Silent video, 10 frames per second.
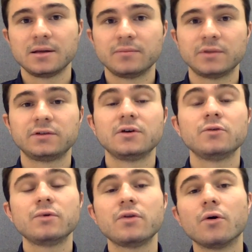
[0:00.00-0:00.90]
But
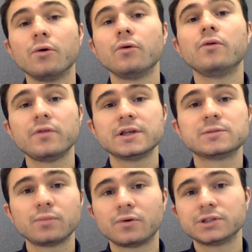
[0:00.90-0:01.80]
with all these
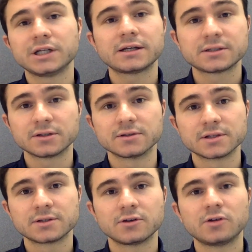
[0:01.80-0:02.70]

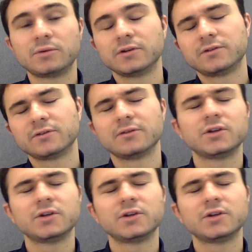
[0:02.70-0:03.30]
projections about